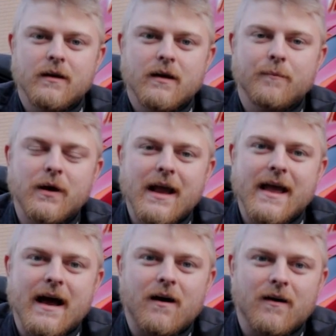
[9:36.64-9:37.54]
But
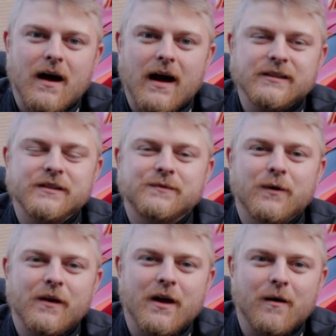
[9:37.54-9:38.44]
anyhow, I just
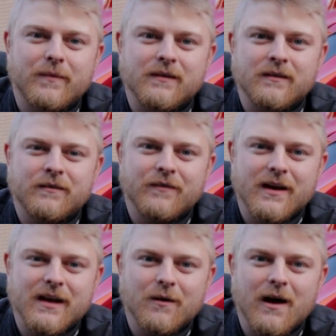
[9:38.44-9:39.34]
really hope that this
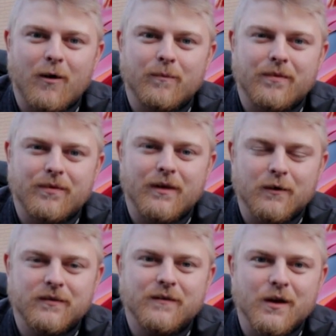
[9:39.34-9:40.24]
video helped
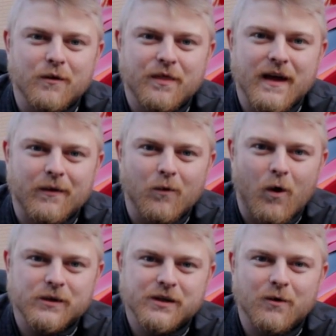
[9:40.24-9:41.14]
those of you who think
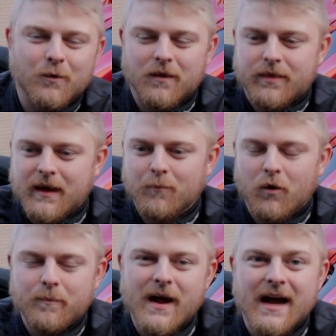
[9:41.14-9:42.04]
logical to think
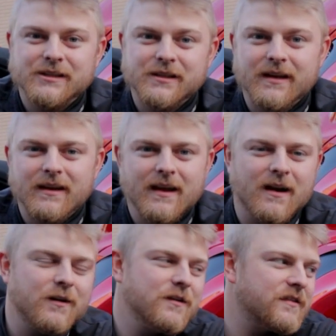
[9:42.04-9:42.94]
more passionate and
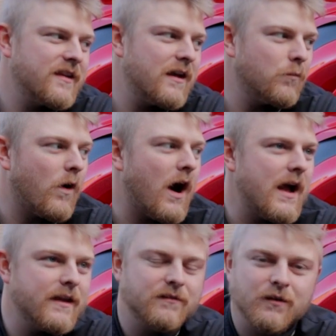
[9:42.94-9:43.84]
understand
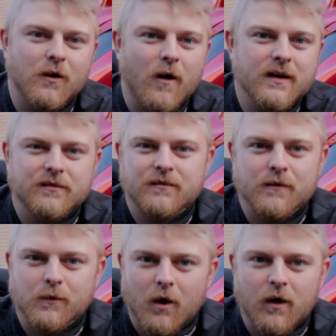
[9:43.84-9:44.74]
why Ducatis
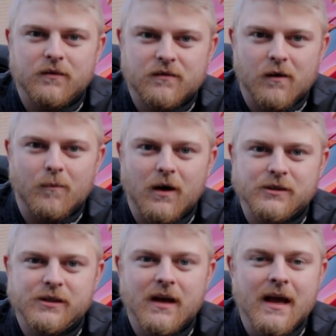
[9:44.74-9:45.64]
do cost so
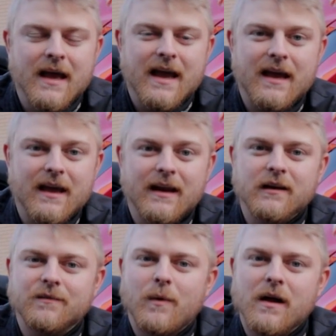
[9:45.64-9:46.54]
much. And
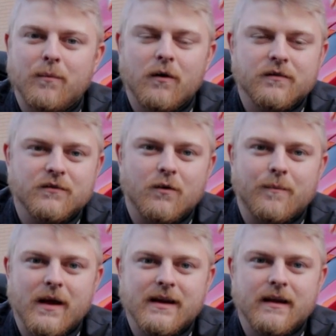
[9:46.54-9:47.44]
it's my personal
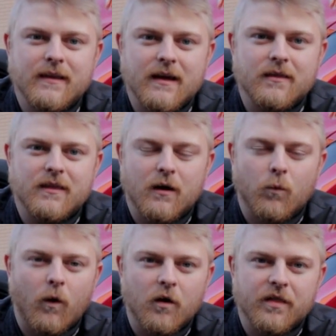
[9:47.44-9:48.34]
opinion that they're
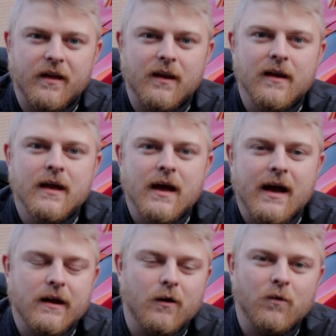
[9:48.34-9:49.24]
worth it.
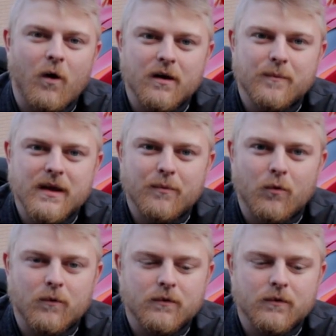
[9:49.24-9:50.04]
I know a lot of people